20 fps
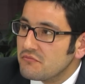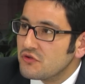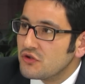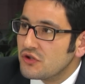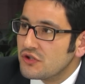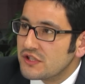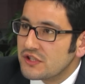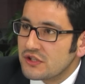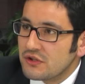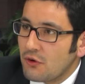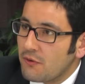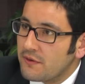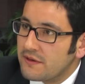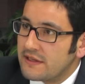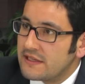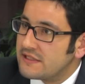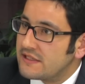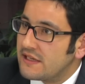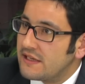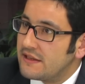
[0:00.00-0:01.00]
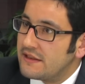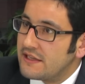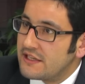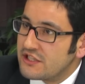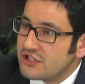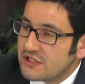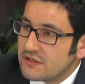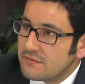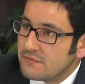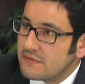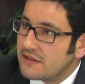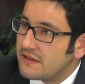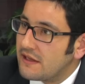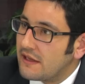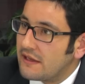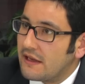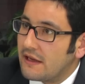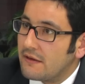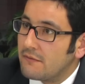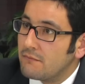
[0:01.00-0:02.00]
saw it as a legitimate
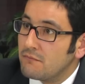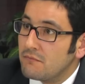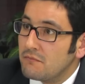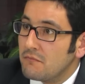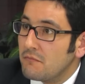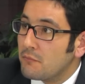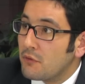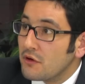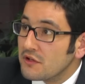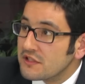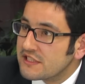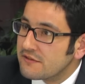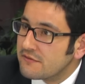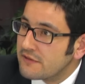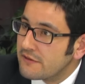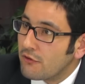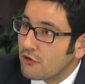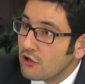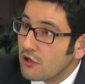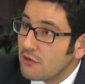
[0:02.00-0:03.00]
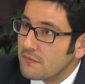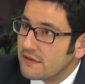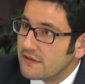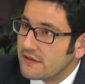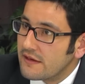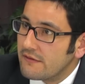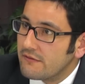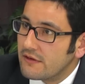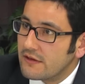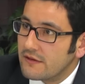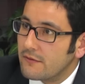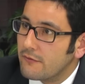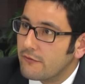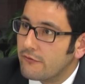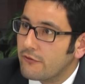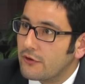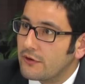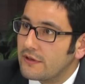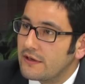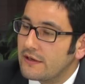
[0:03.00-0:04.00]
and a positive development, even
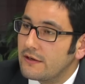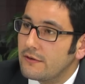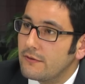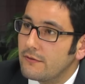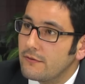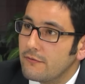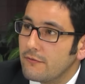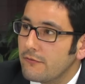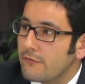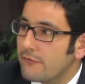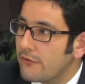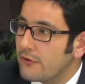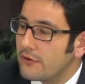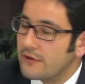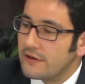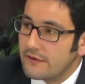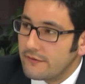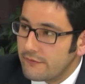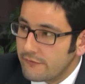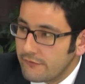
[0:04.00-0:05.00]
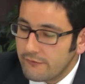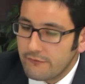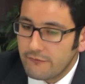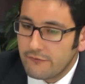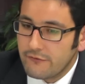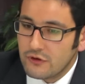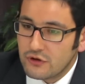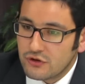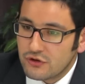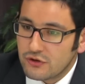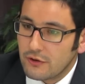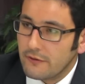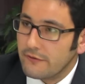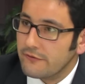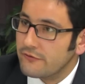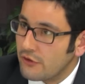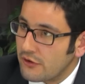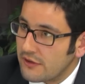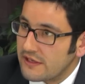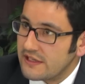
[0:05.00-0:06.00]
for the future
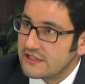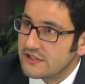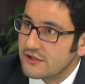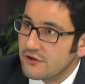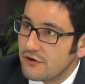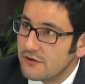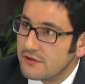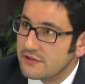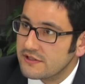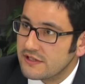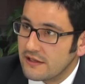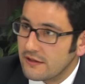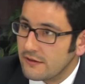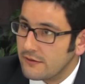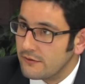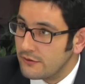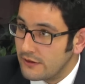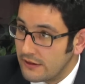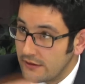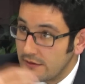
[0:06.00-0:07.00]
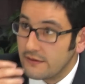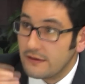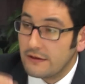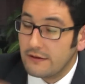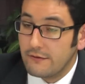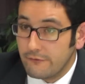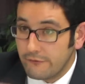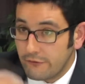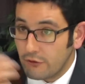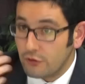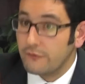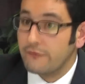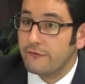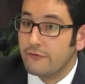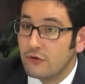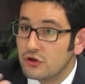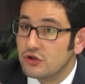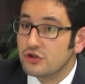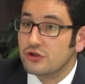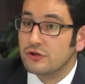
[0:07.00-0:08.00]
of Turkey's Kurds and for
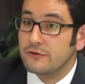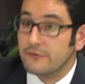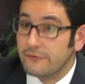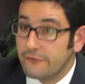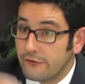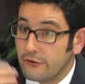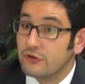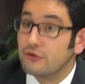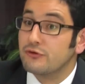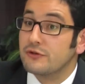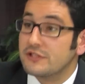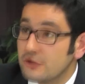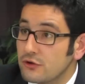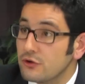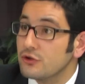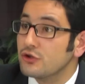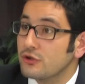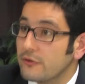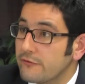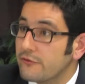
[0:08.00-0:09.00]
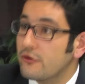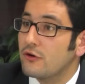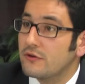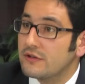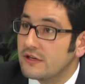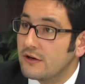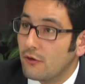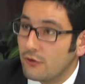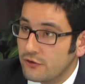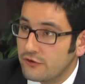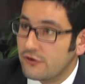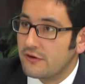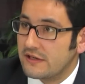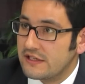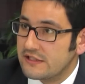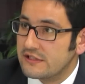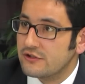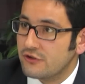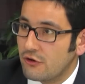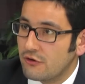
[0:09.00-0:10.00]
the resolution of
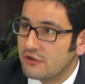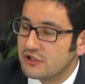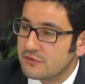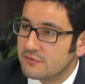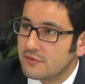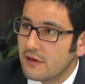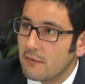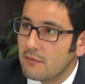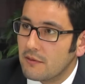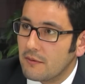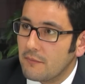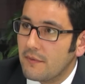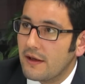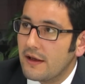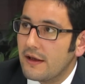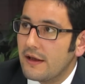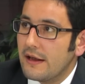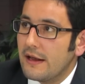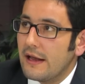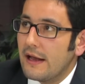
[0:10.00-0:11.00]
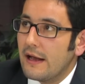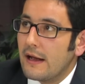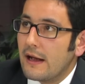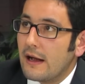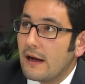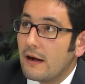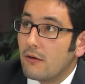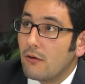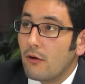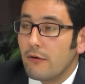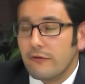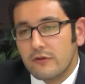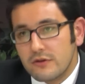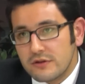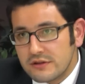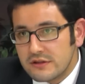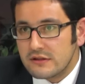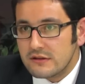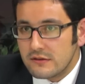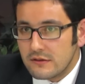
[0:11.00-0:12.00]
Turkey's Kurdish problem. Of
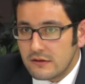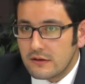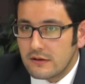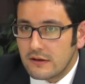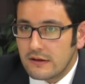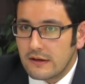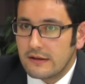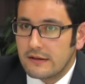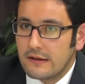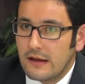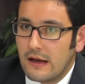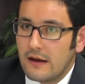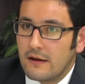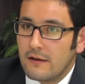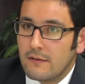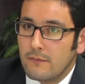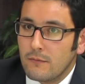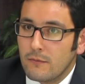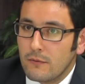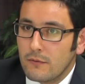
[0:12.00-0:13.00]
course, the